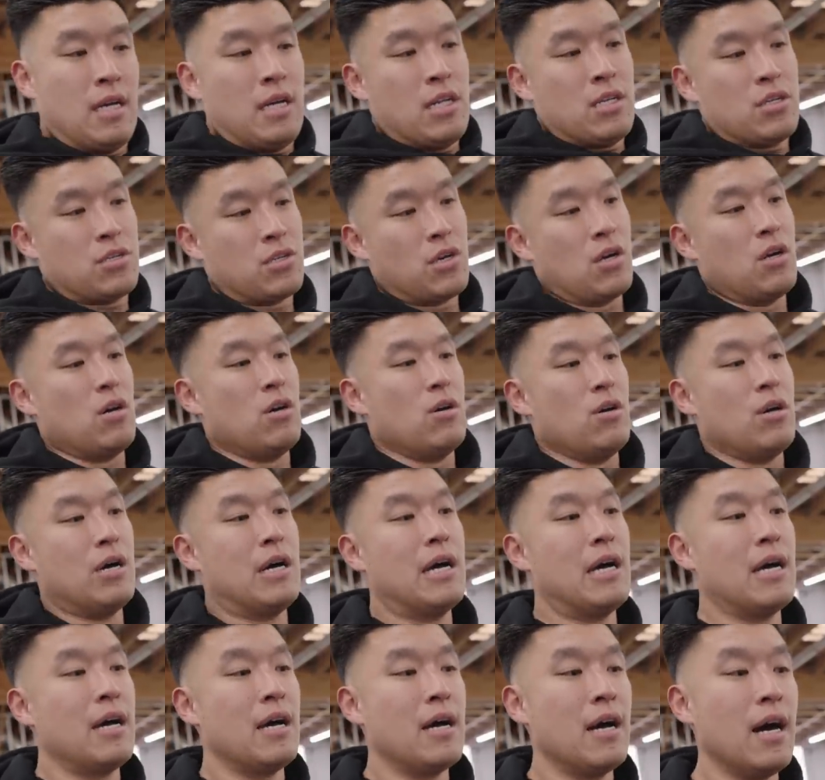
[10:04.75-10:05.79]
So
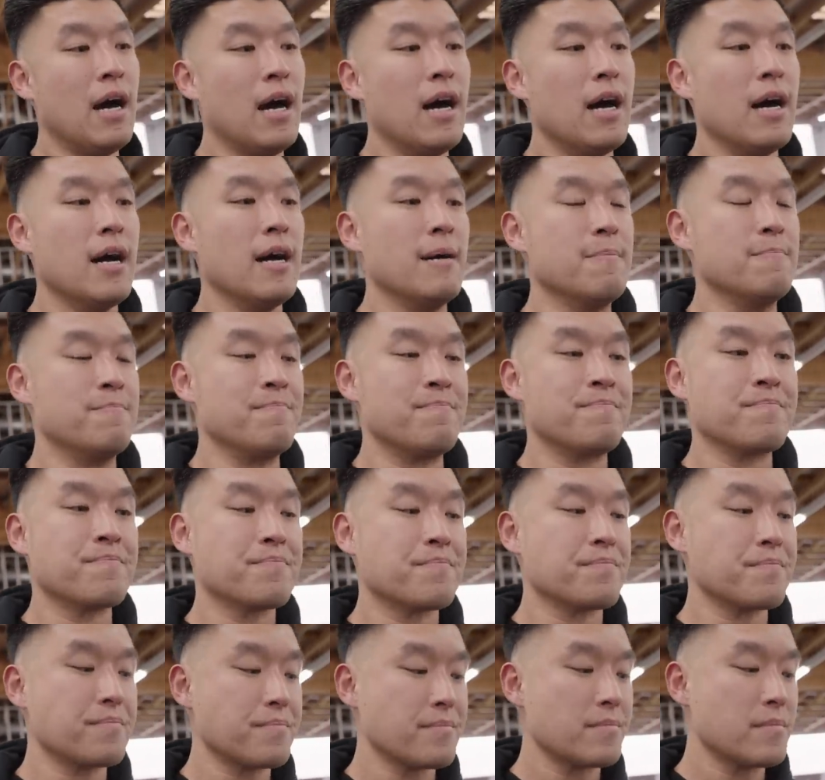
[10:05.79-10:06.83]
to
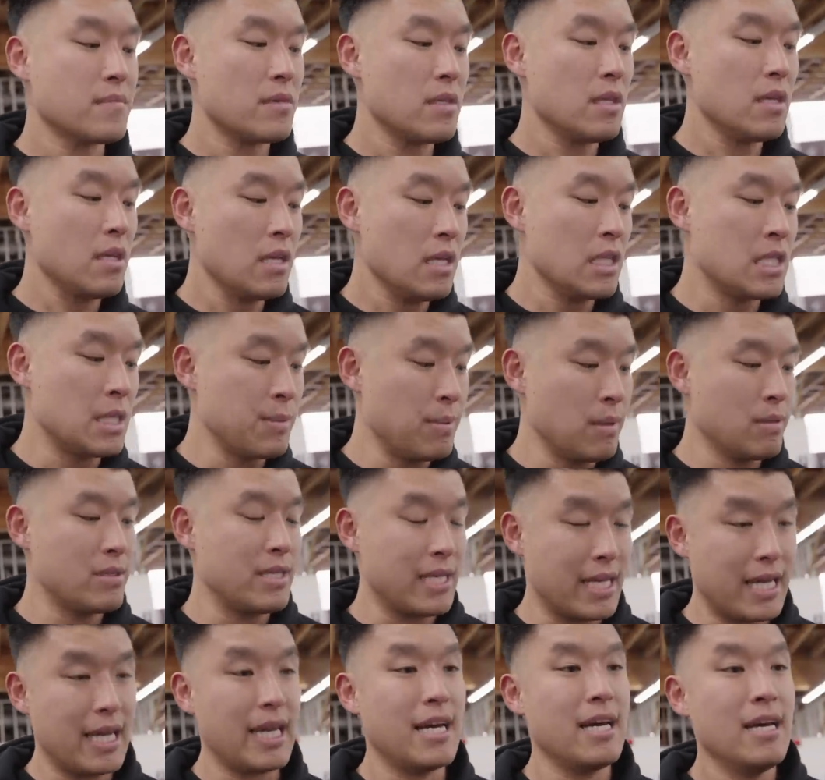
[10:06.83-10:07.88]
be able to
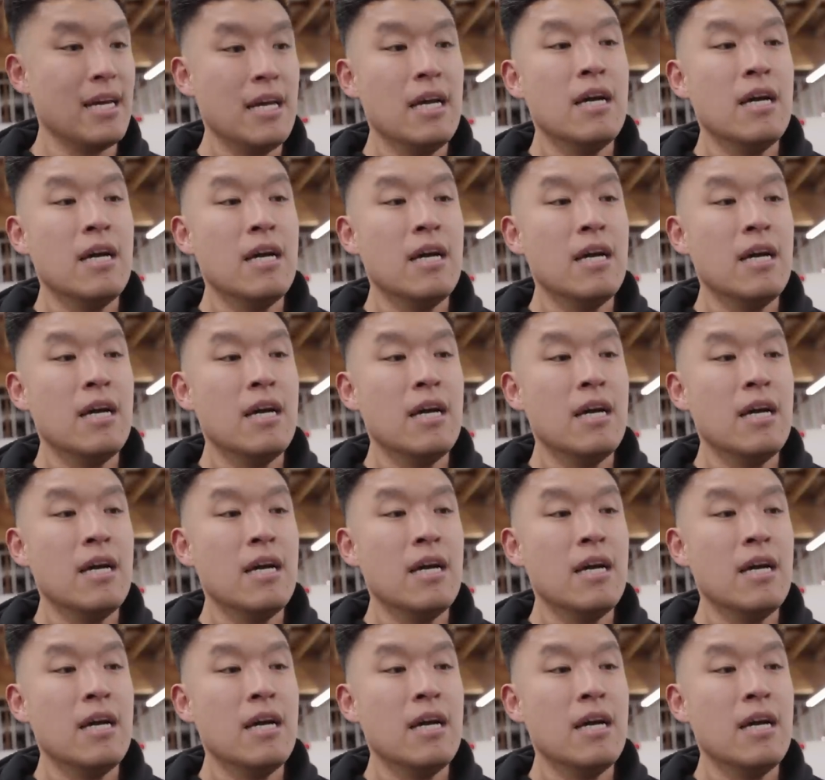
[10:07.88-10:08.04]
get